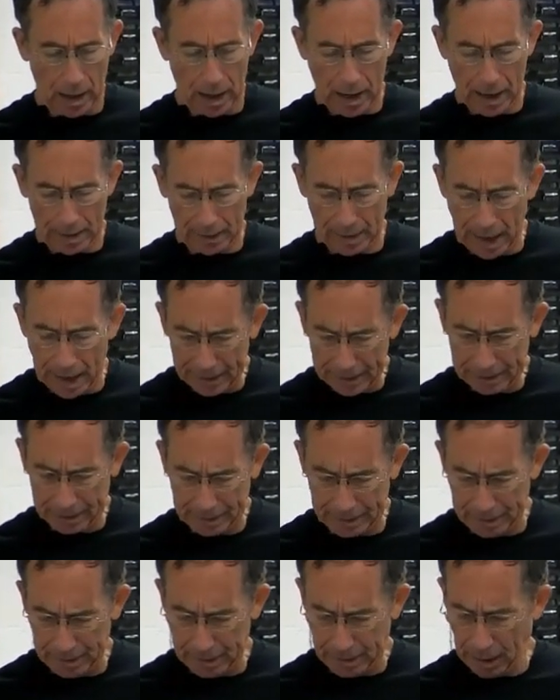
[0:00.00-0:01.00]
I like
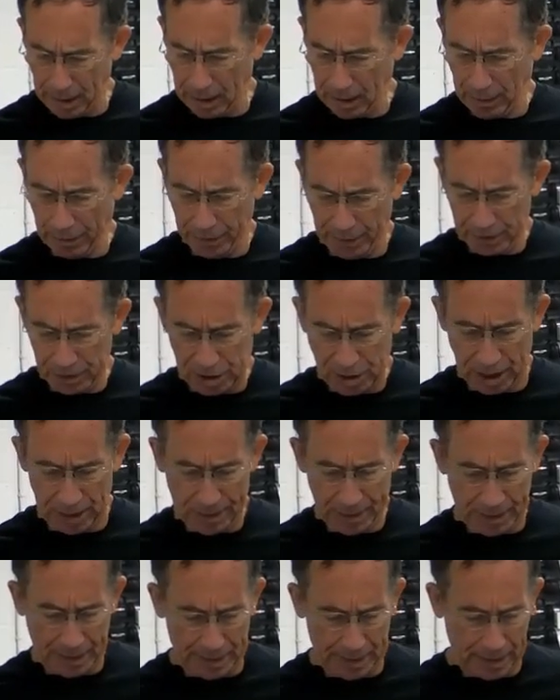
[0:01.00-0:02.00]
the, uh, the
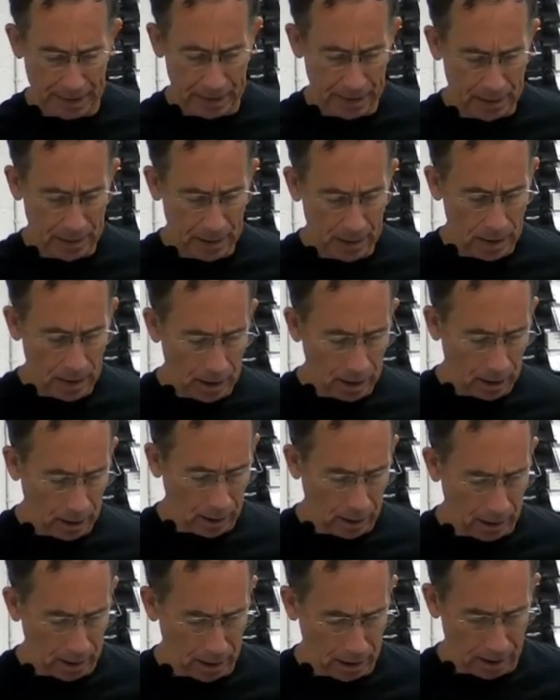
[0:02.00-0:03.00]
JP
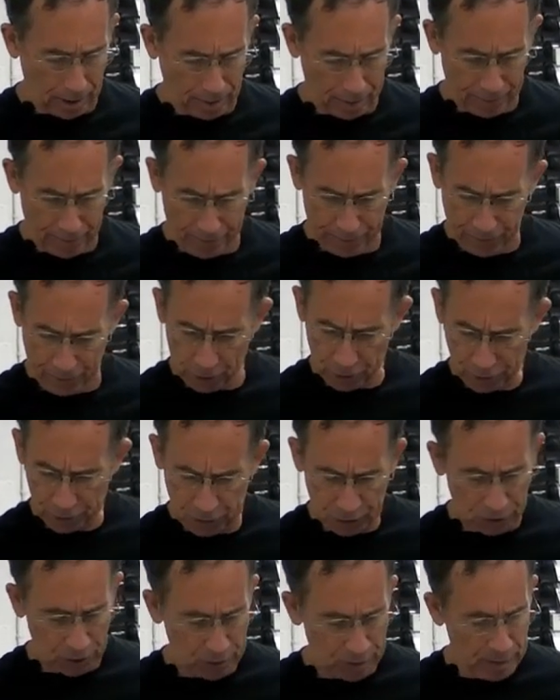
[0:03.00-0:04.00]
uh, float
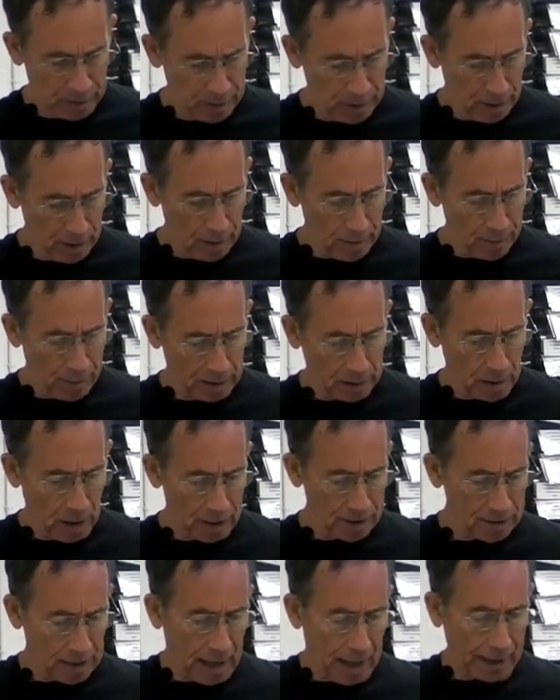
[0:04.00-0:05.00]
tube
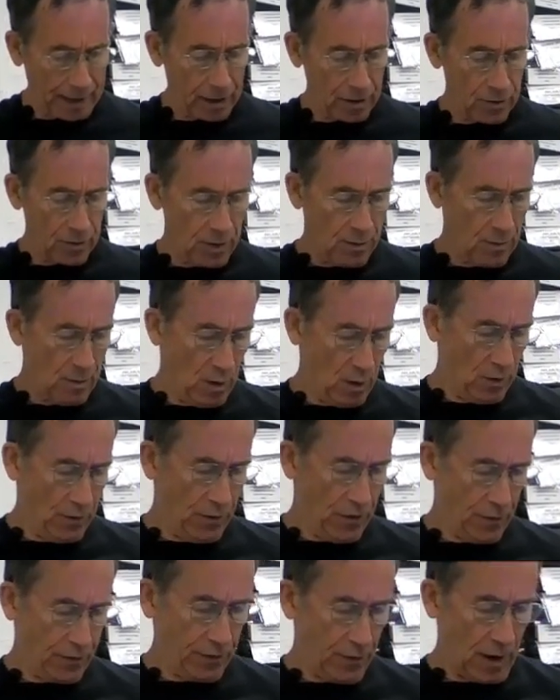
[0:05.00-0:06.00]
because I can remove
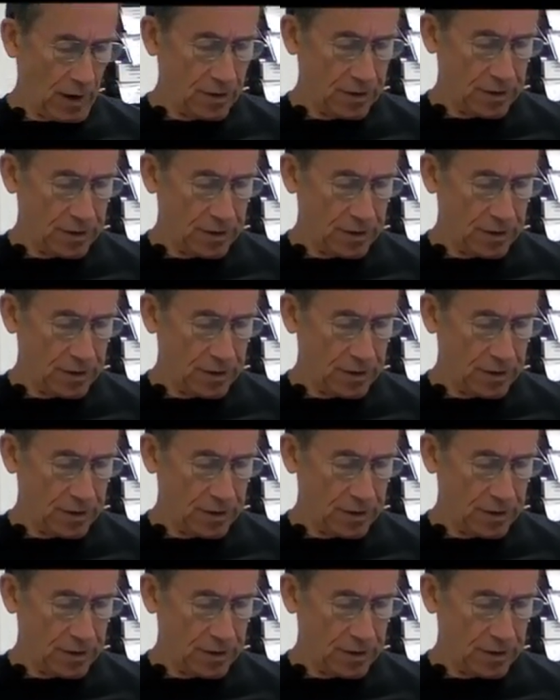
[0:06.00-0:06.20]
the front